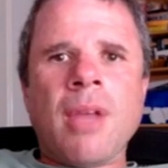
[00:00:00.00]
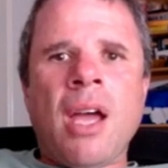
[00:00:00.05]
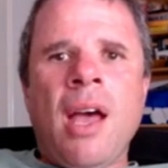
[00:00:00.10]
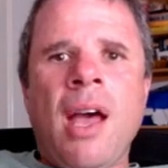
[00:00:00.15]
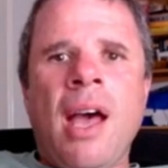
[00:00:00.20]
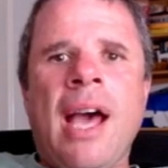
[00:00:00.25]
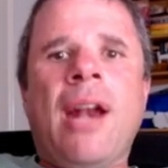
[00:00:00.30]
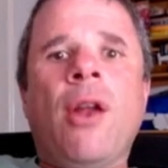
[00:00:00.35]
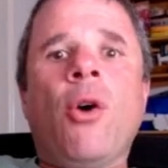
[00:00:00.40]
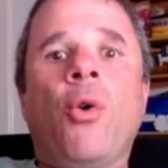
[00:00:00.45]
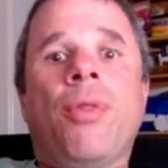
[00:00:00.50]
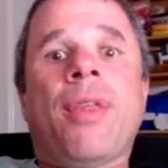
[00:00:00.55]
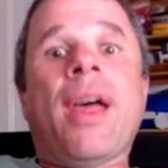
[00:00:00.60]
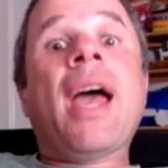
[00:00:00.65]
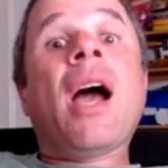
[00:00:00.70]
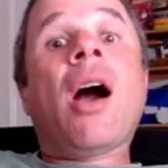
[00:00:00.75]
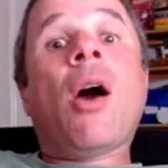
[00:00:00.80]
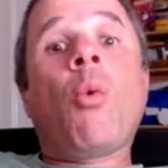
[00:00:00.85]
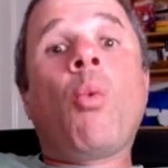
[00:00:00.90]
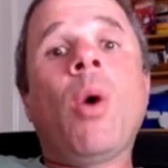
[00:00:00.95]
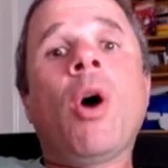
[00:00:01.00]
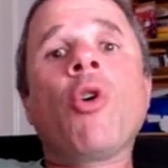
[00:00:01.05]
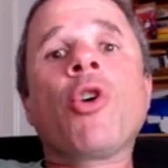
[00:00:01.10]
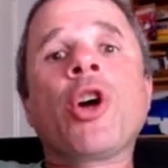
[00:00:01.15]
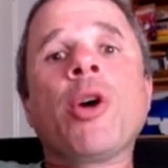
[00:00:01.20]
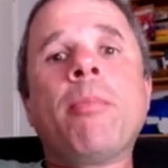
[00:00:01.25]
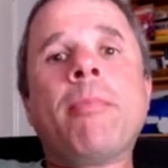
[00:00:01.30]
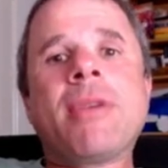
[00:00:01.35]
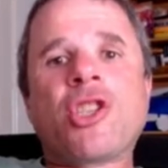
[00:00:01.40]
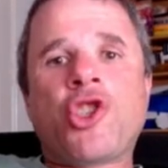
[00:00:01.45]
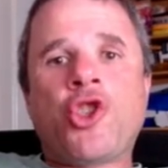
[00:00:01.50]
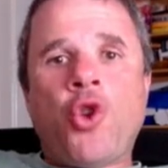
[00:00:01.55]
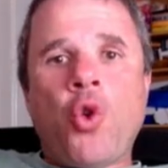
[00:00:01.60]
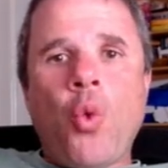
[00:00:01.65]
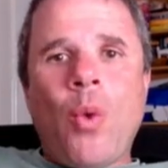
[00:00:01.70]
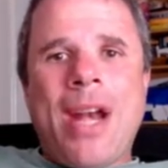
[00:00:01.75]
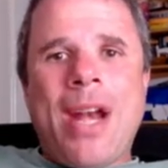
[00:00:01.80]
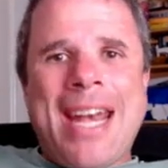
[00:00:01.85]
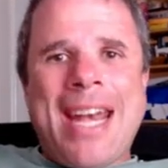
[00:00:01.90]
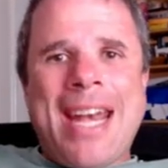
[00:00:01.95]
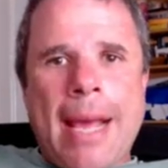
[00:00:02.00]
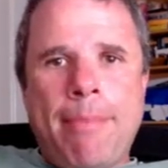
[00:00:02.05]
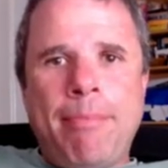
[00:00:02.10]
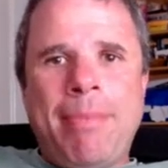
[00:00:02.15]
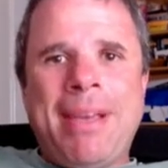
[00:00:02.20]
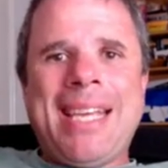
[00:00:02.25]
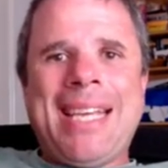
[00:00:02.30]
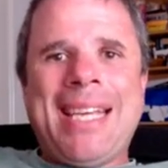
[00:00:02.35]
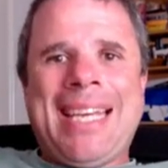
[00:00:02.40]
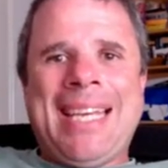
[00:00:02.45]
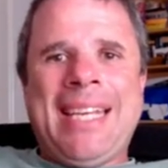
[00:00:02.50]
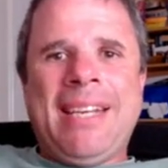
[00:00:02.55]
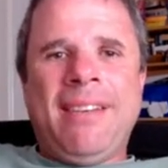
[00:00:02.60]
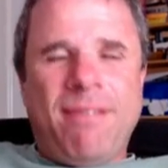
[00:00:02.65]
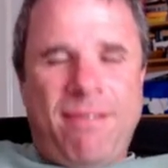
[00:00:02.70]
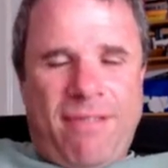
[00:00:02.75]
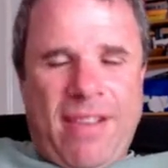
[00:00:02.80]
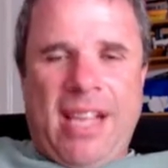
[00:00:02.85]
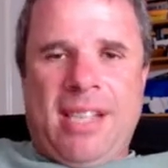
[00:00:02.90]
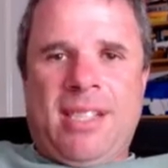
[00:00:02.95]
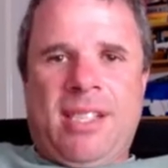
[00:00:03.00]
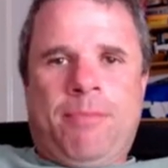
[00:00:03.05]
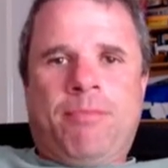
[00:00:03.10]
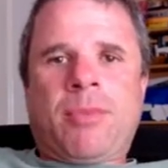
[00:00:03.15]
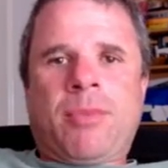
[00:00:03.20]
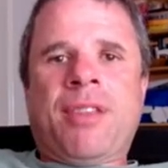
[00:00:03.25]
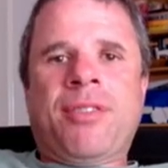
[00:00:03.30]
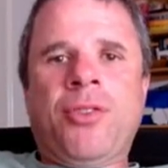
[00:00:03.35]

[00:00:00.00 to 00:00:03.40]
Hello there, welcome to Kneppy Invest.